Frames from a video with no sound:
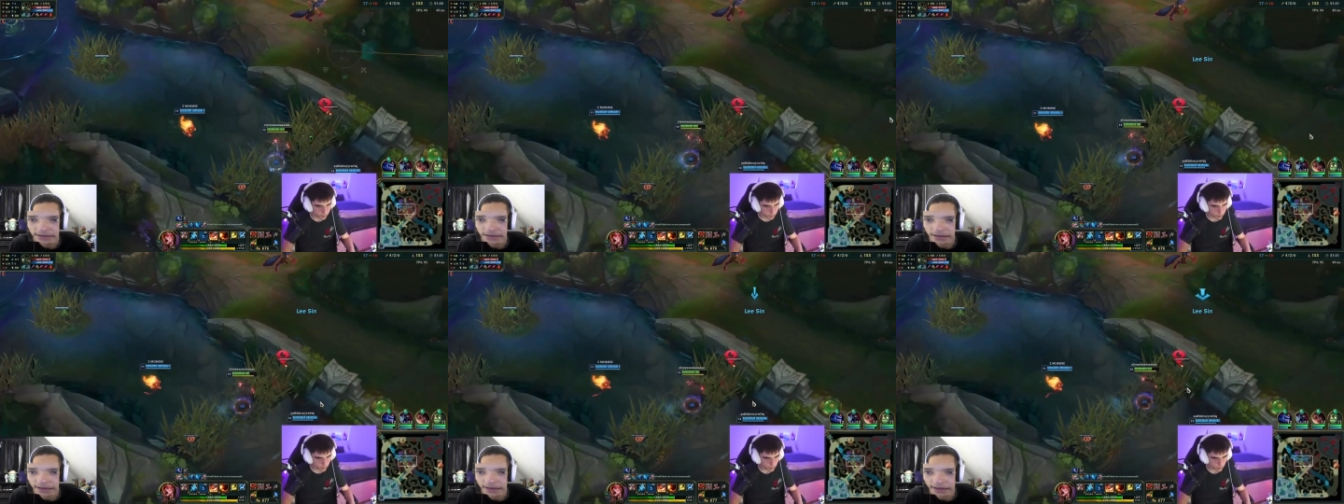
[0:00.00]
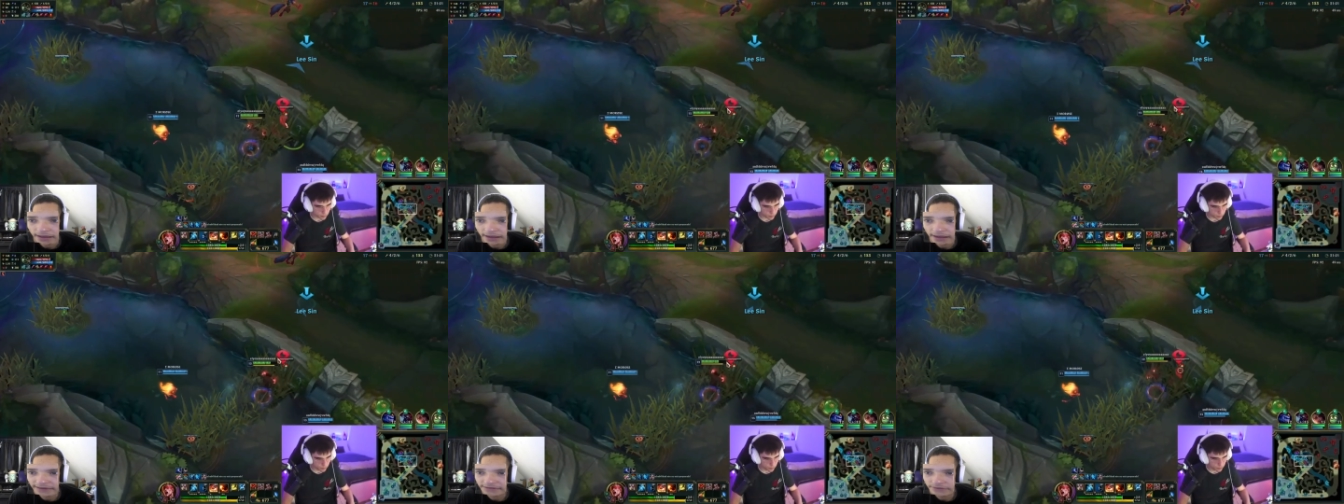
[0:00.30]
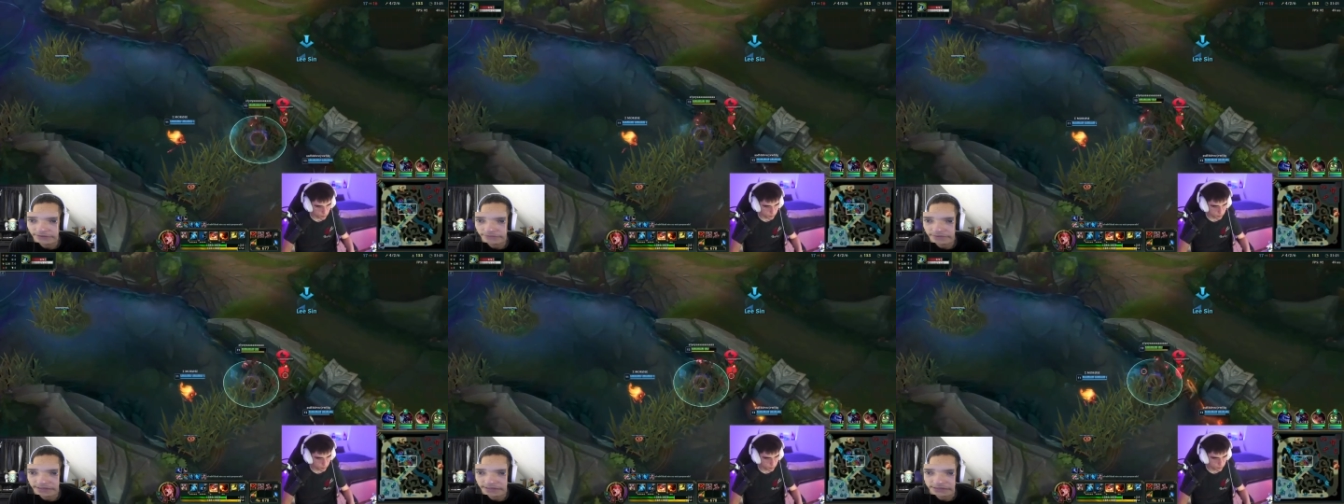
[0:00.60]
Uh, I
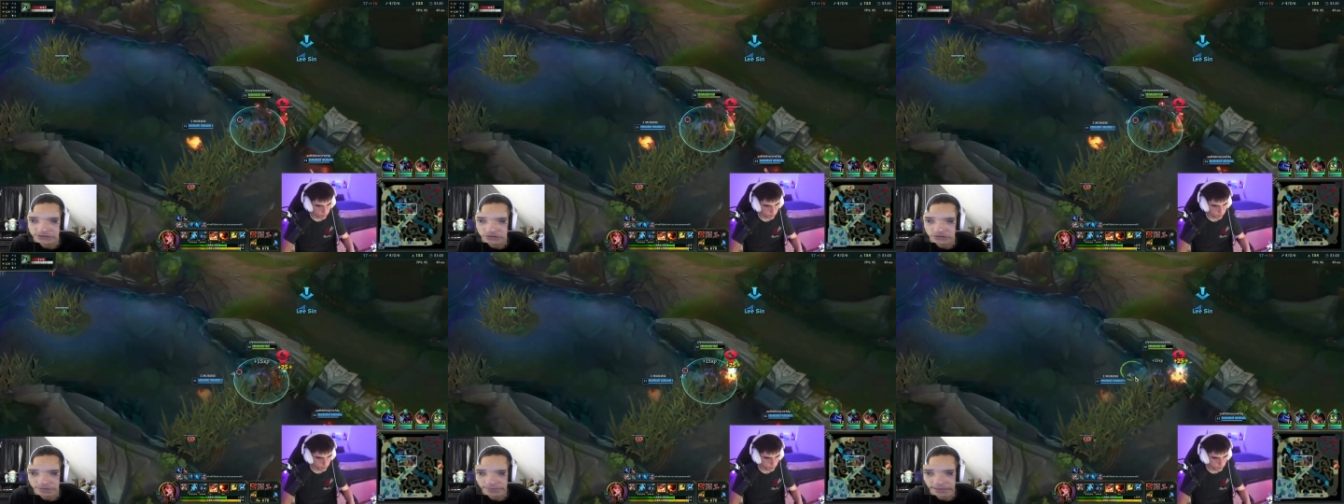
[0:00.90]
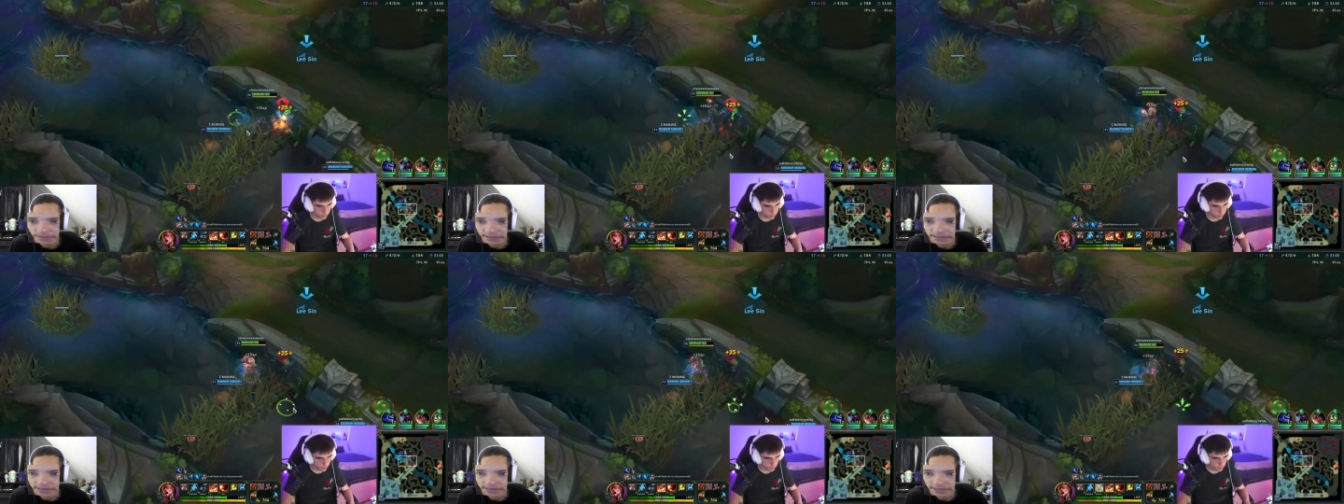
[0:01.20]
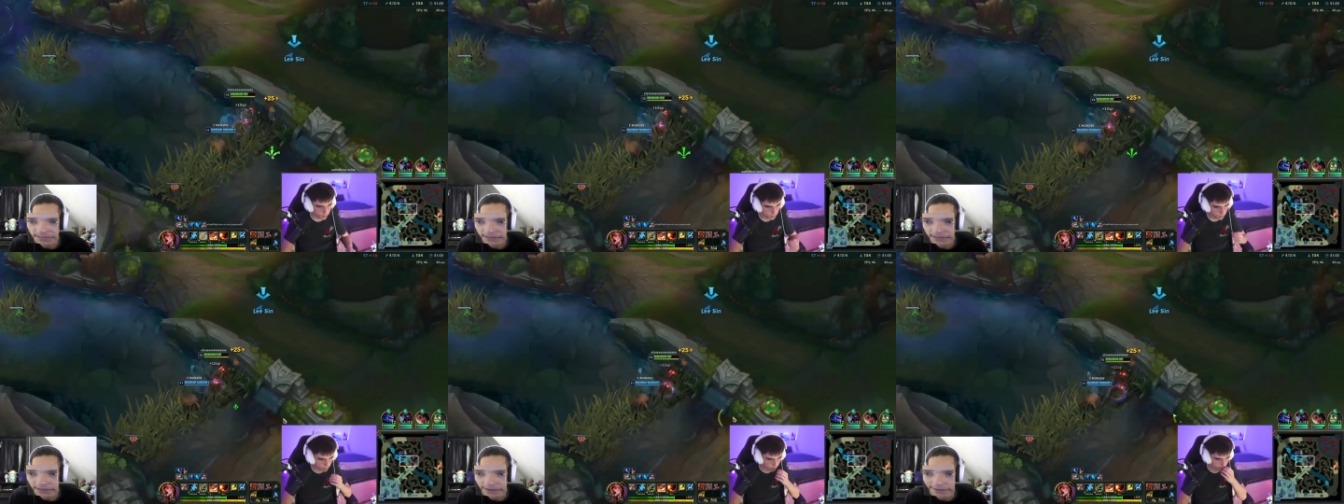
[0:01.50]
don't really enjoy playing
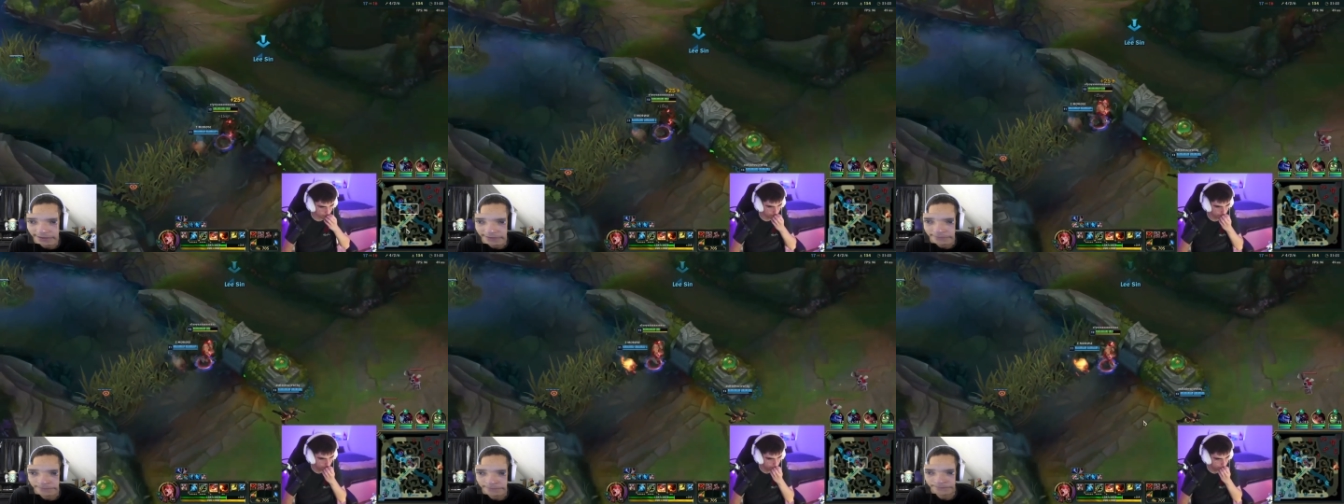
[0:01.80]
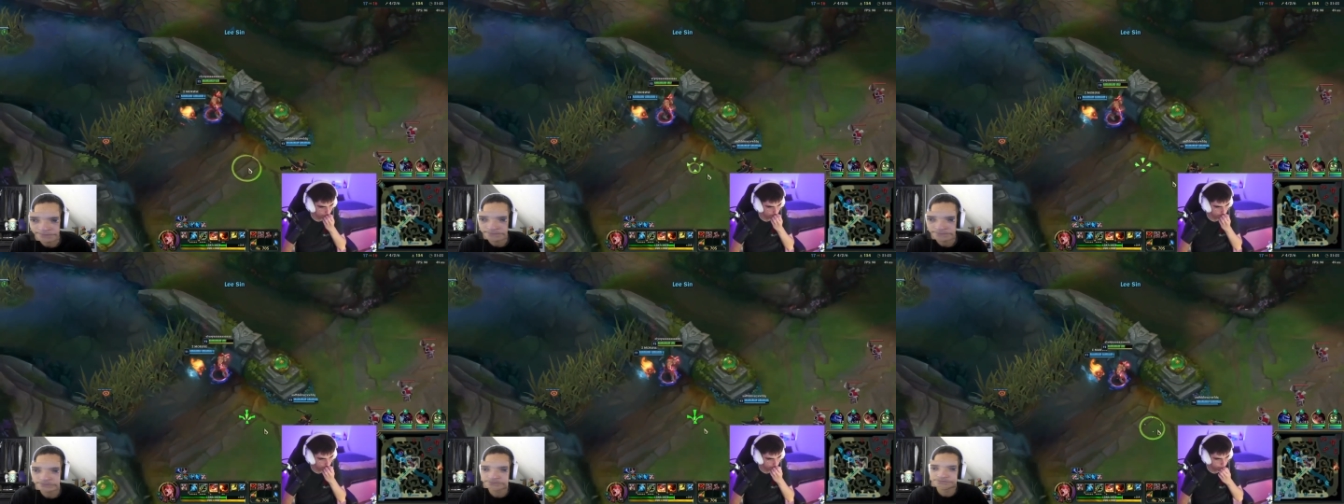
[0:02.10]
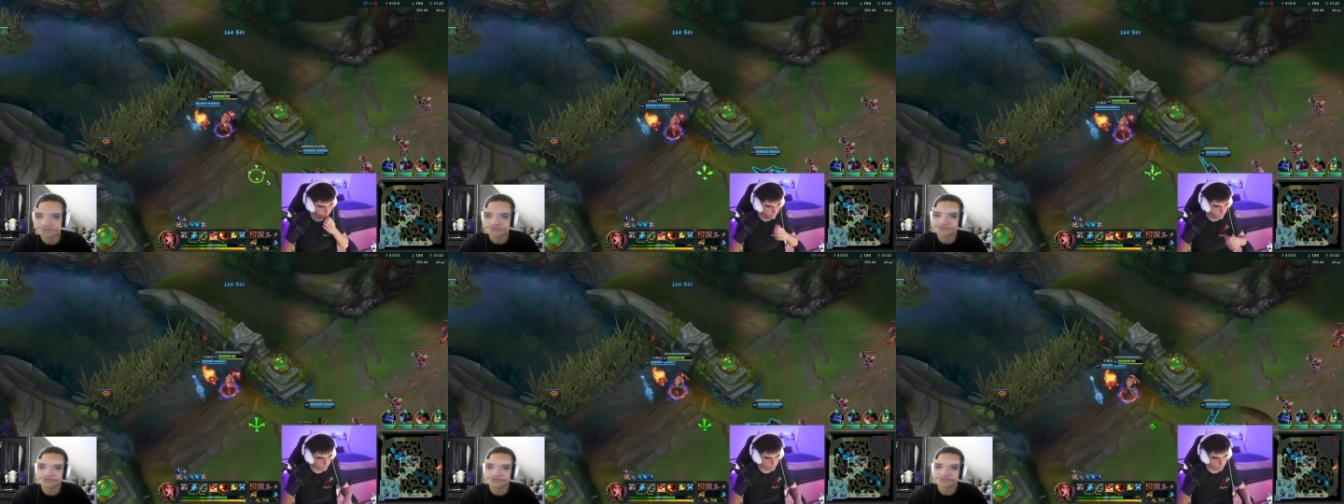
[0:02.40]
Lee. Um,
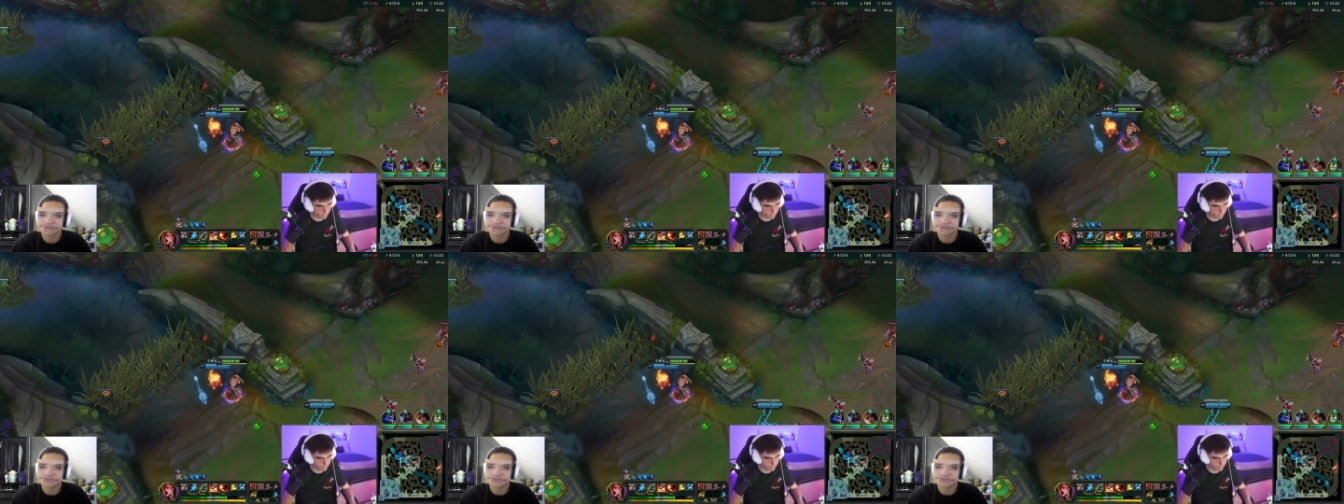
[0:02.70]
a